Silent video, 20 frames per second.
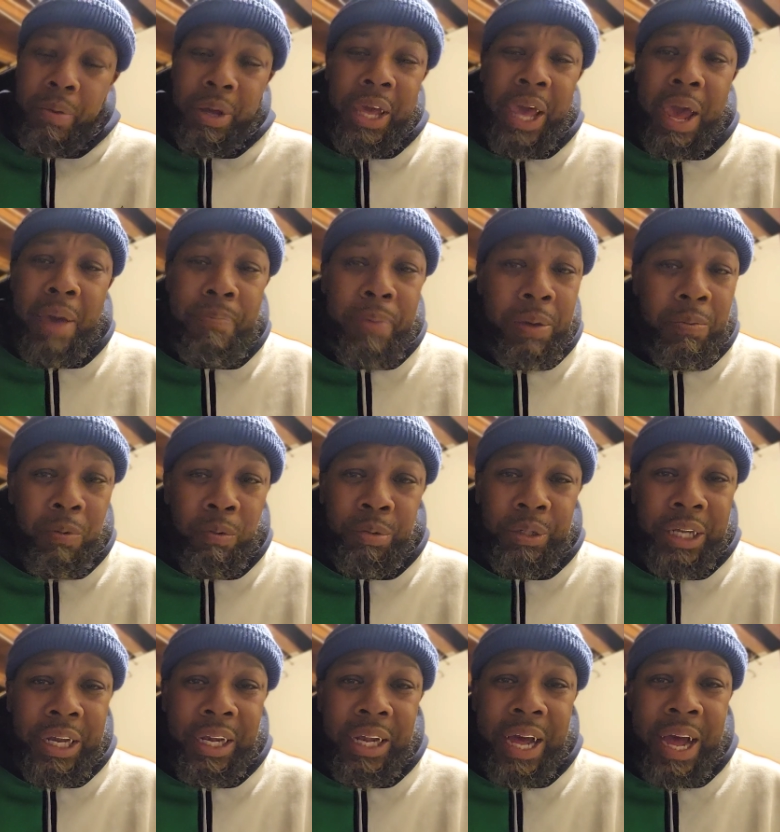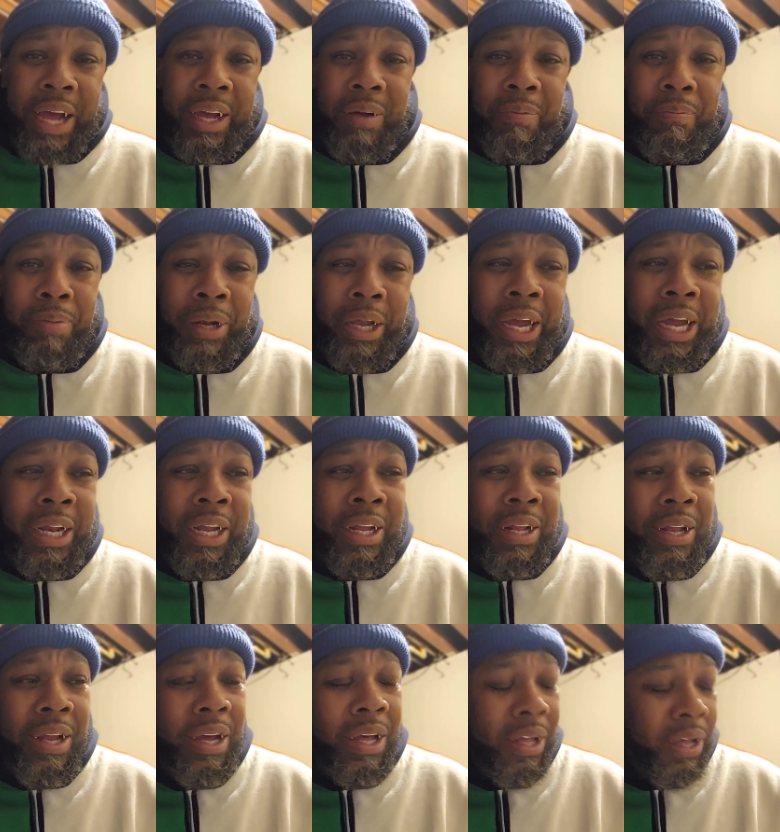And yeah, people was in line
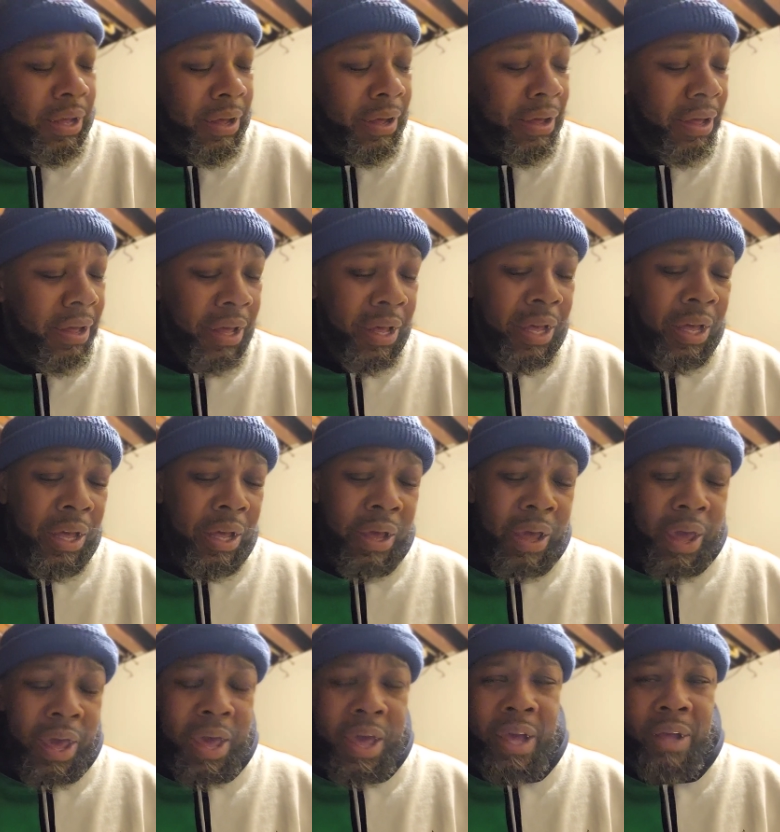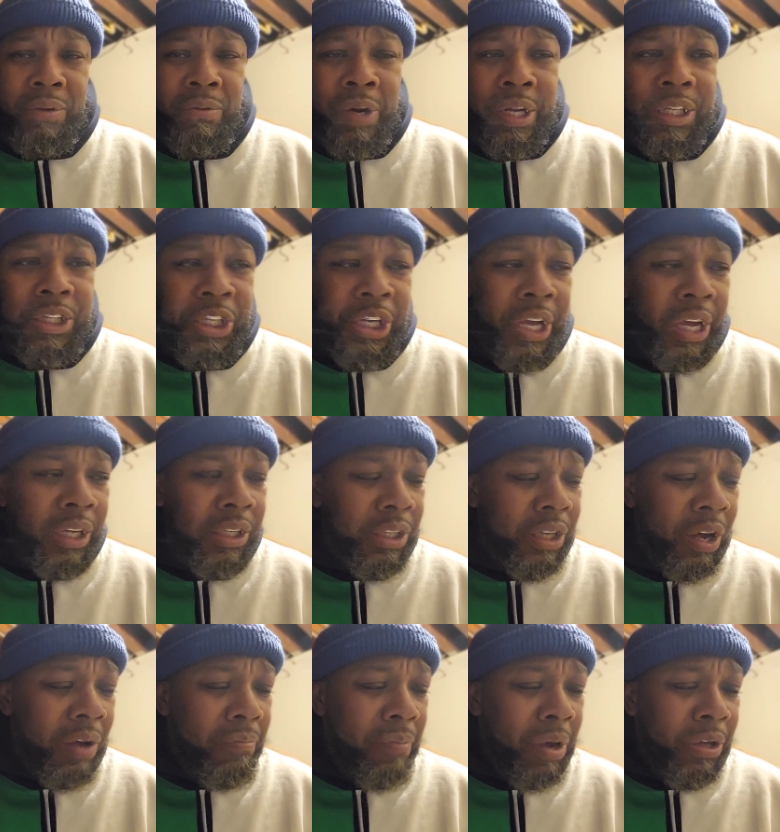complaining. Yeah, one chick
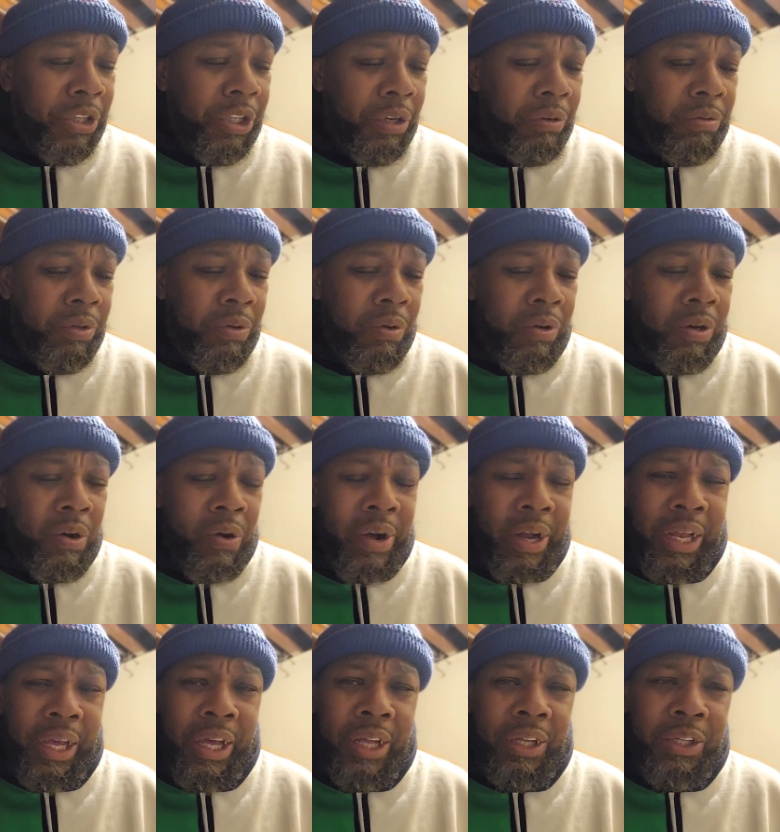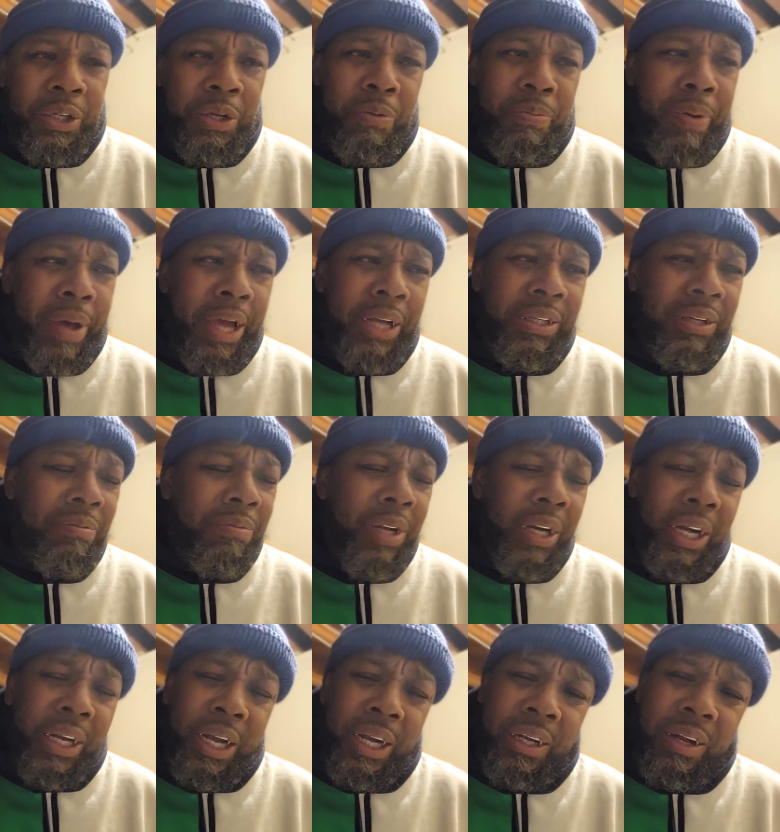talking about she was going to go in and get 2 pairs. I'm
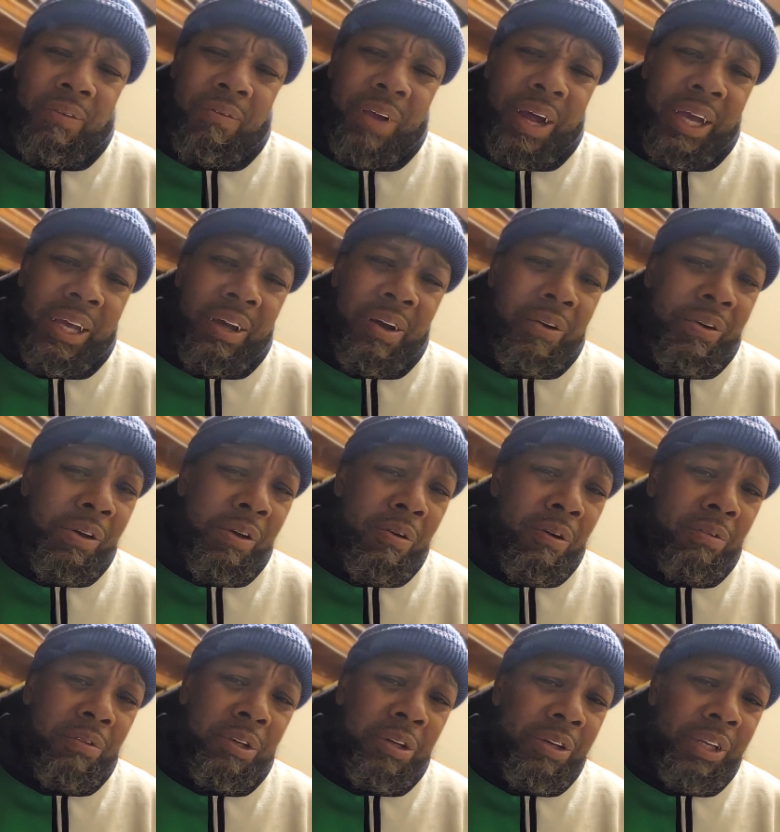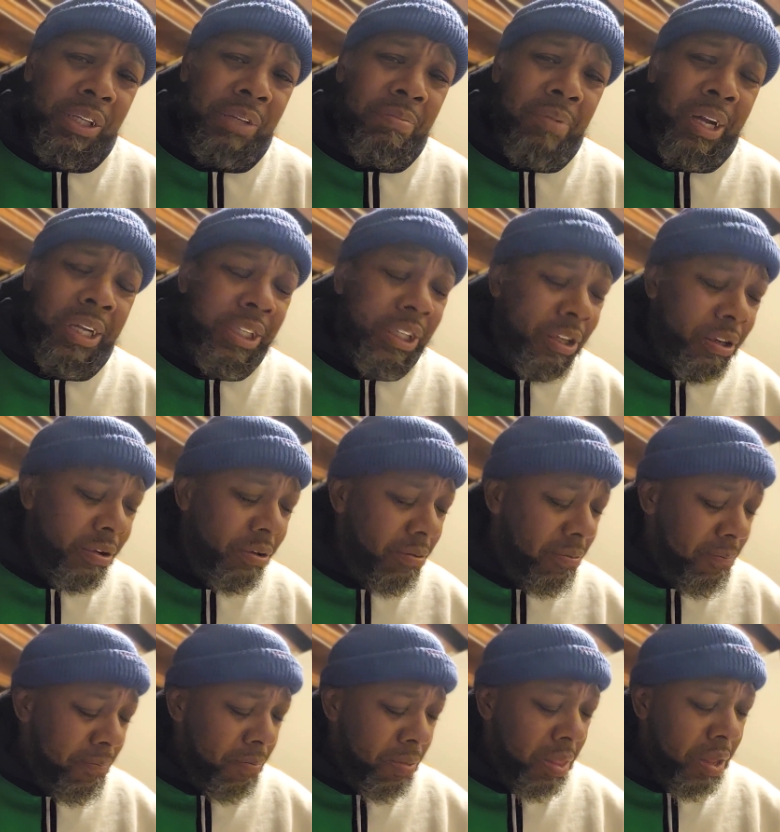looking at them like, yo, you don't do this much, do you?
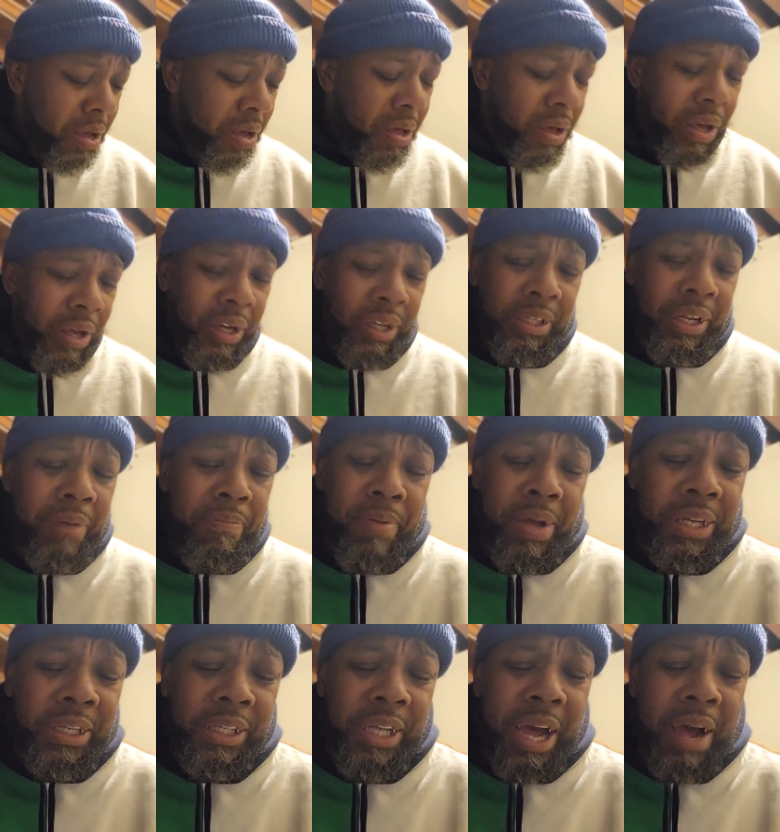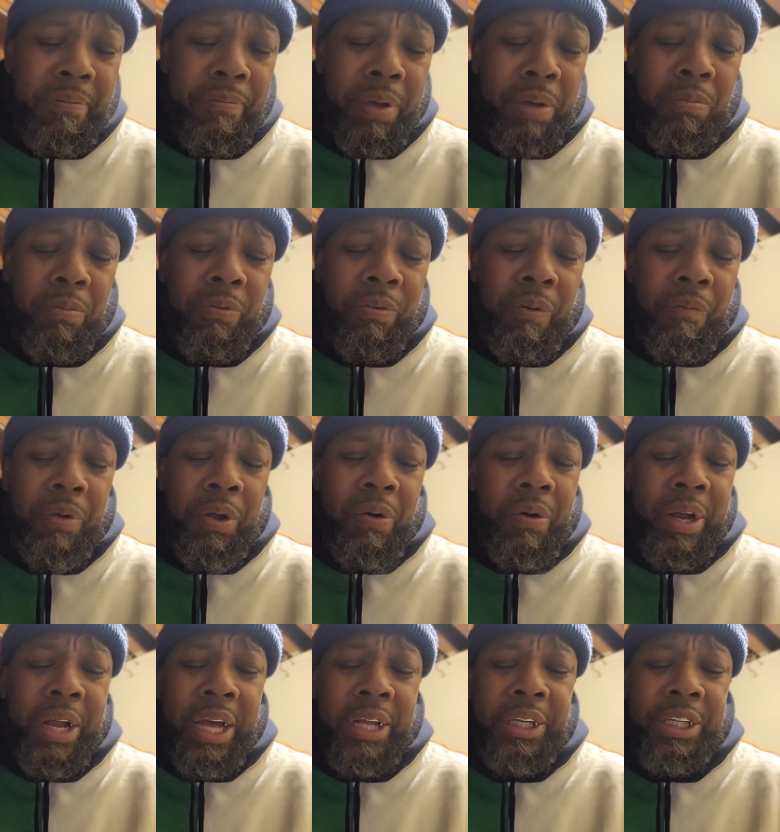They been stop people from
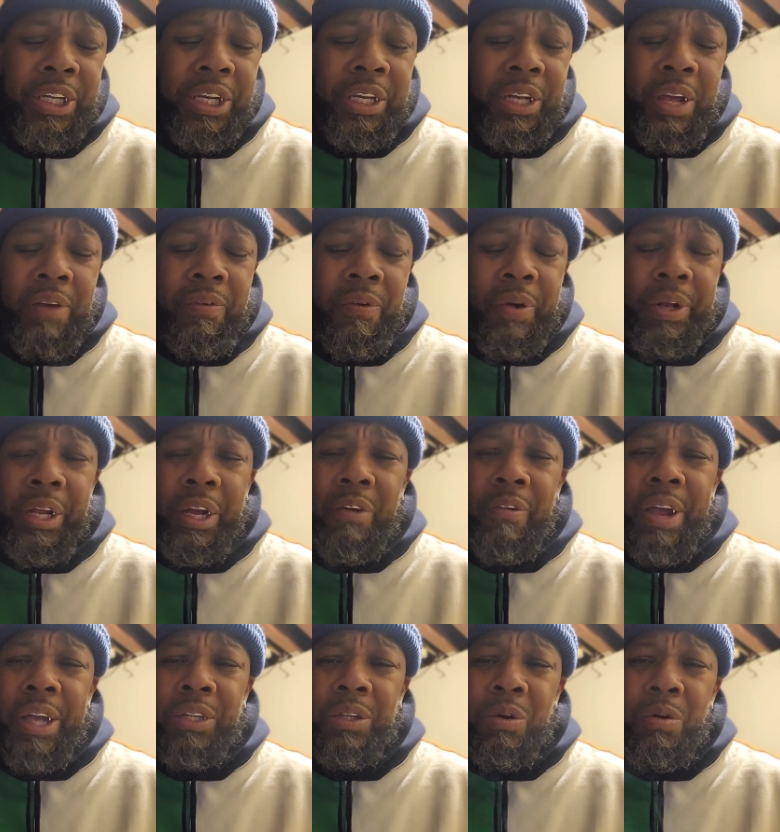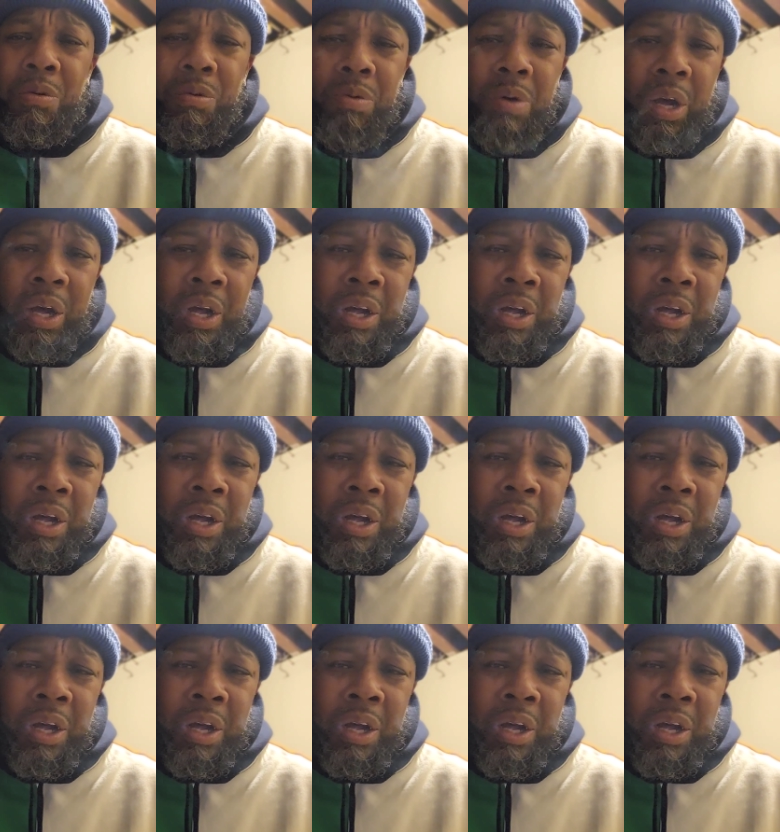doing that shit, even with the grade school